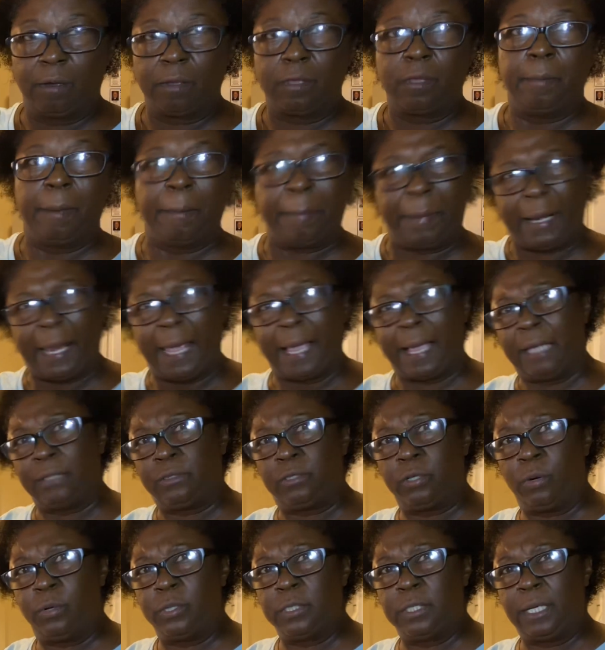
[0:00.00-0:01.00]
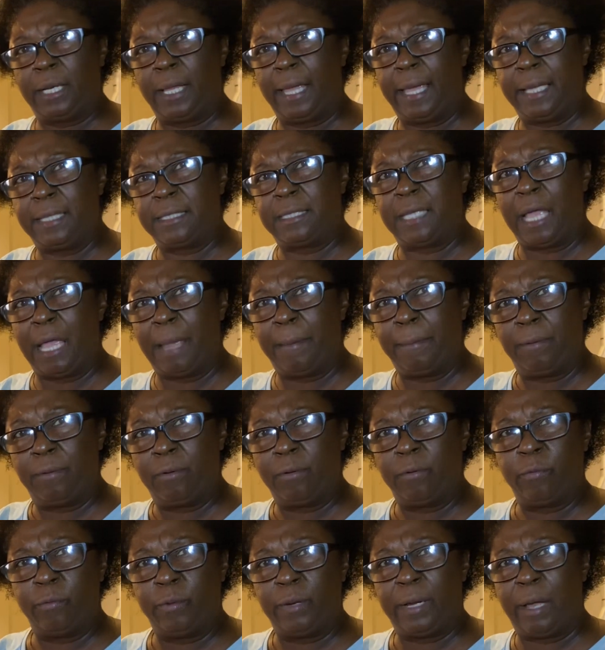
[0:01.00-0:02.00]
Remember, like I told you last time
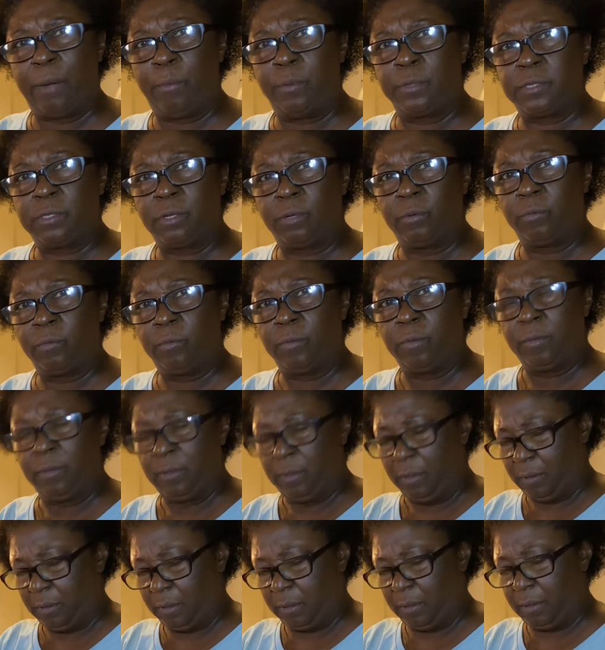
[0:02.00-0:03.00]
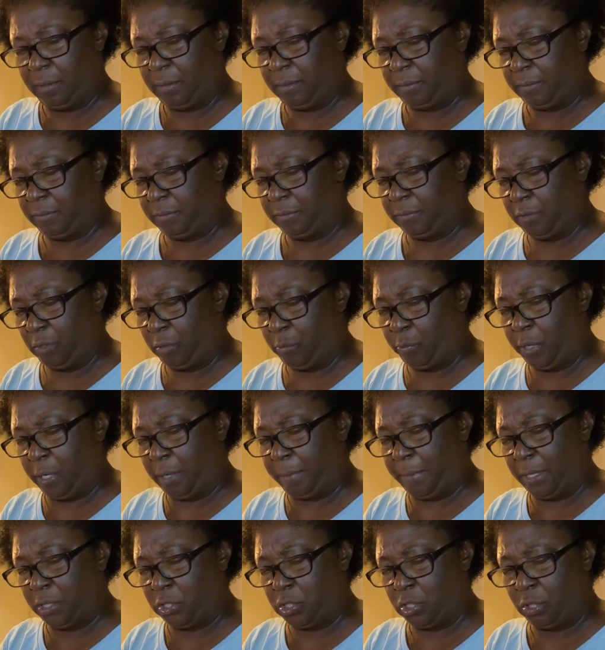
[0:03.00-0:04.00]
when I was on one of
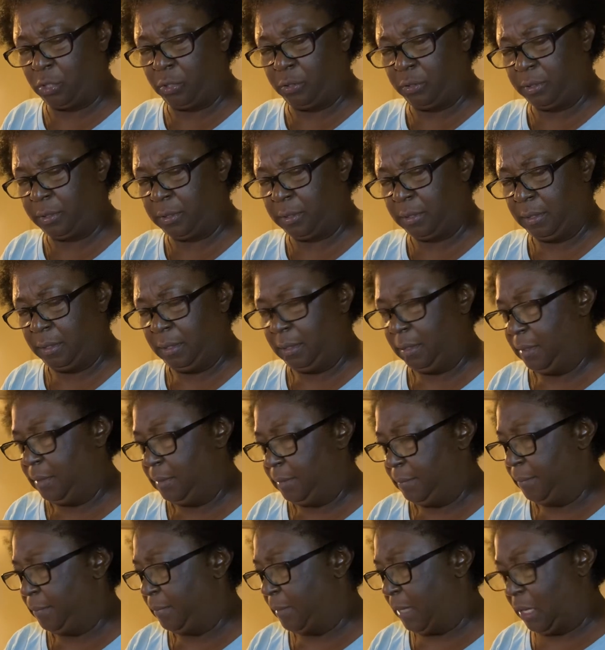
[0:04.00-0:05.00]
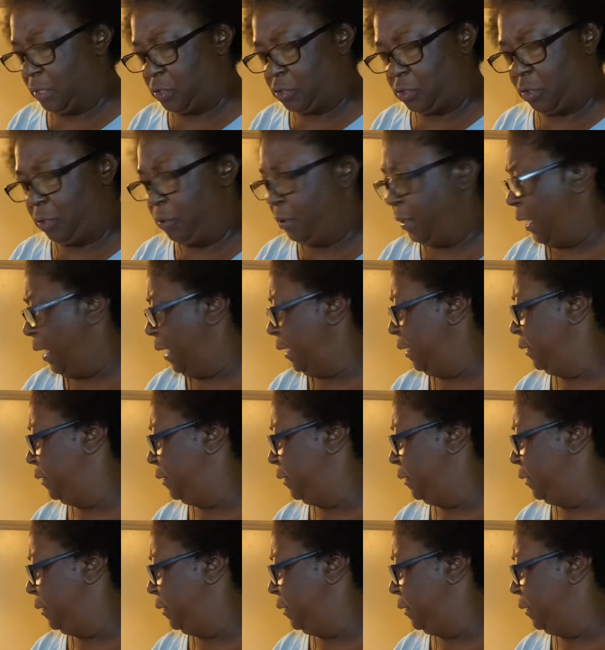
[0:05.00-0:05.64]
my shows, I'll show you how to